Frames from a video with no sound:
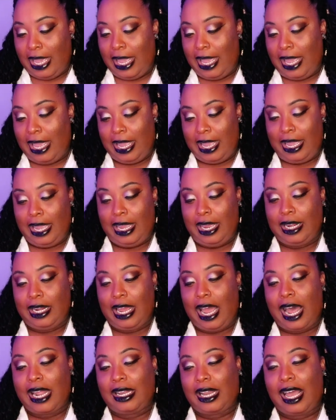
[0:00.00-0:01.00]
And
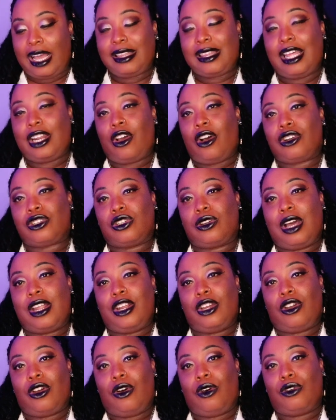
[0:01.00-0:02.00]
I like that it also kind
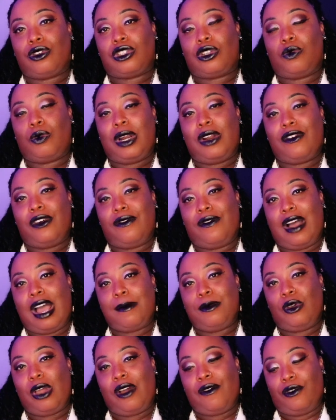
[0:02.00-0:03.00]
of goes to whatever
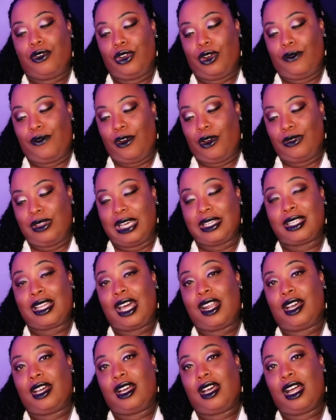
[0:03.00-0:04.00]
vibe you have on your phone. That's
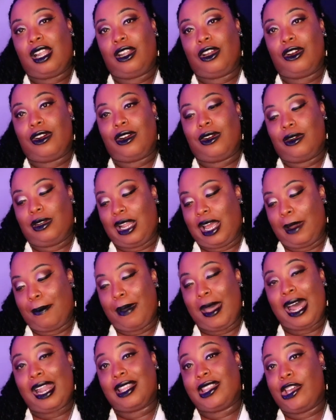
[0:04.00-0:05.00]
kind of color like
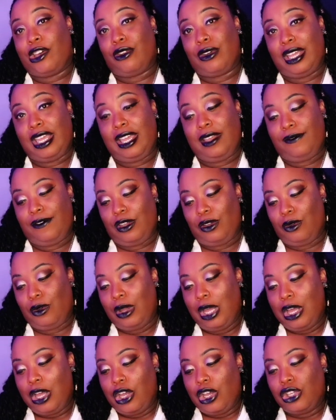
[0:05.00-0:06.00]
palette they'll give you.
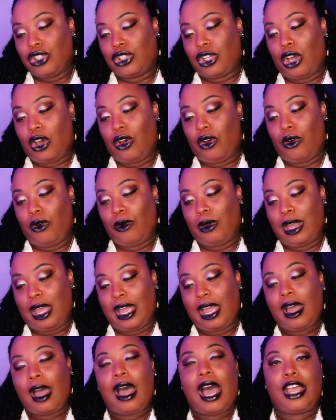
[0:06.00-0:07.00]
So
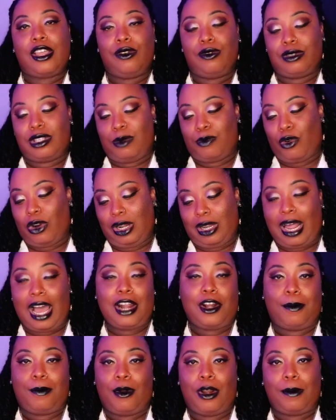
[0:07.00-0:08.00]
I use the more
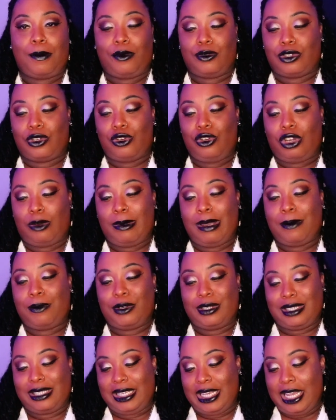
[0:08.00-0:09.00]
lighter purple so you can be
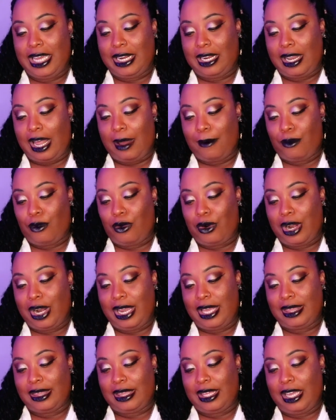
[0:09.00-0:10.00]
able to see it a lot more,
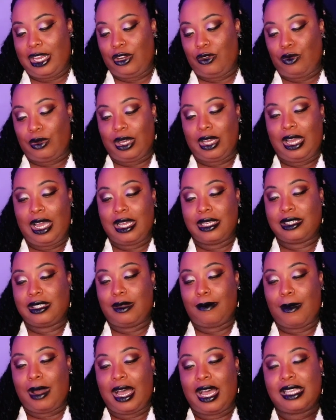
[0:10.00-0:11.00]
and then you can
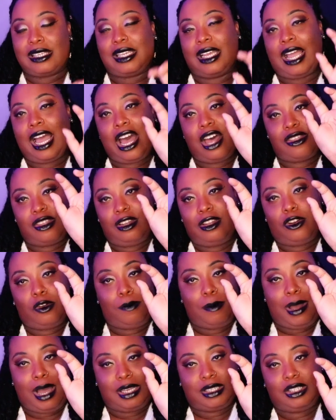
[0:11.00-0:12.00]
customize like how the little
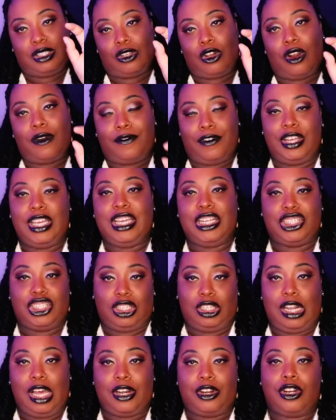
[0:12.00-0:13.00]
boxes are for
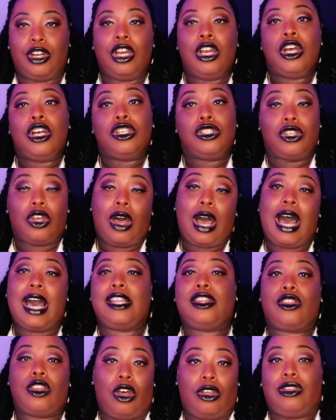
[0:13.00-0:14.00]
each letter. So
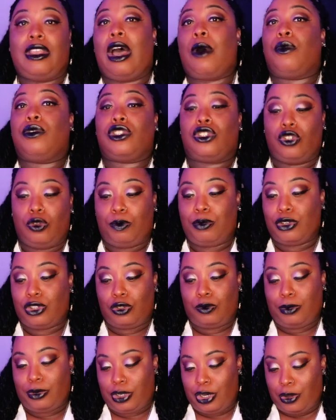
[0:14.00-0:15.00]
I thought that was super,
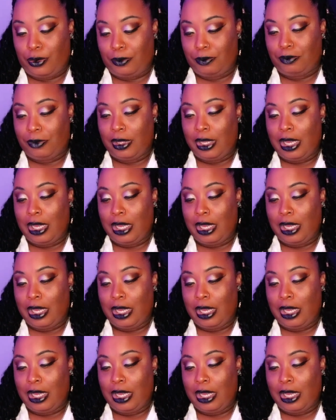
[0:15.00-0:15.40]
super dope.